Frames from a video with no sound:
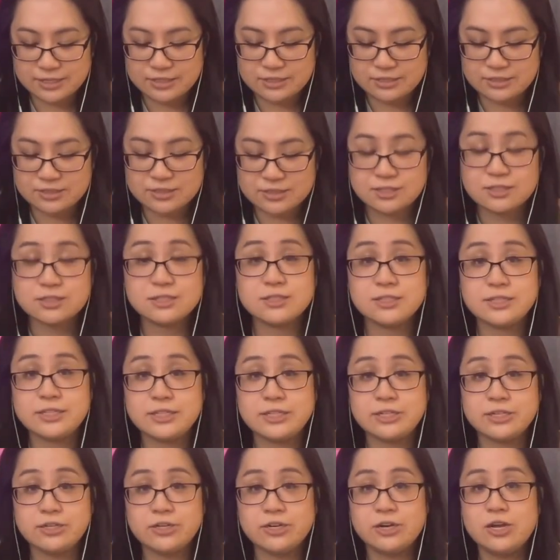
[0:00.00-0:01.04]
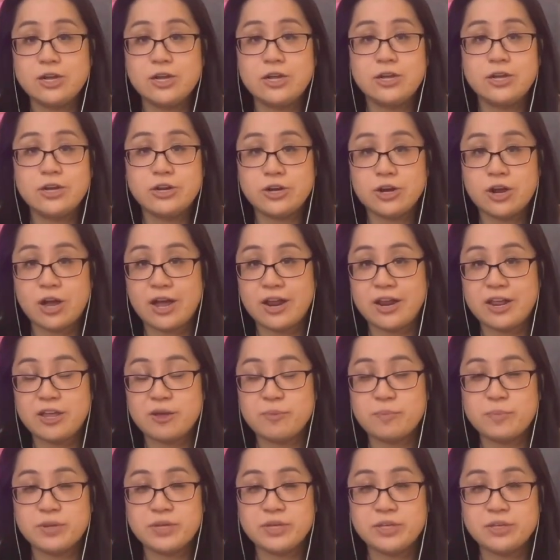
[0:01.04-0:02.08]
It's clear, not
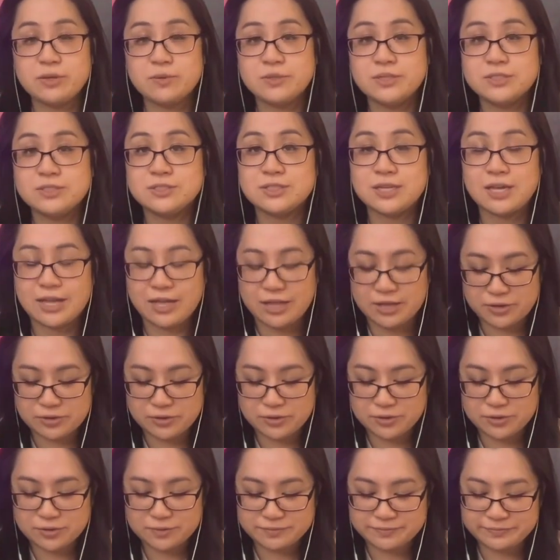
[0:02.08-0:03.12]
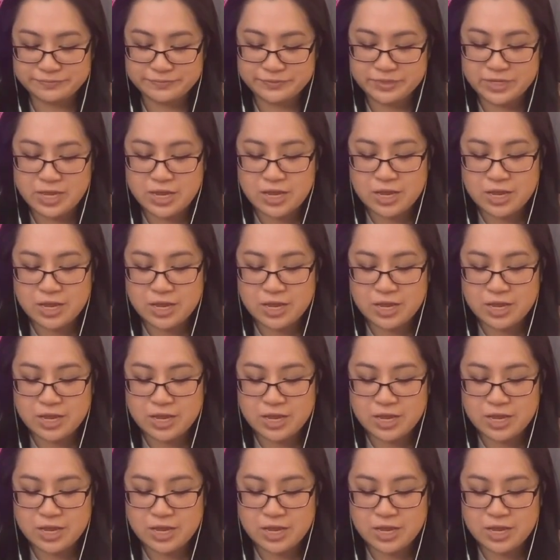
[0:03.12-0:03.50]
ambiguous at all.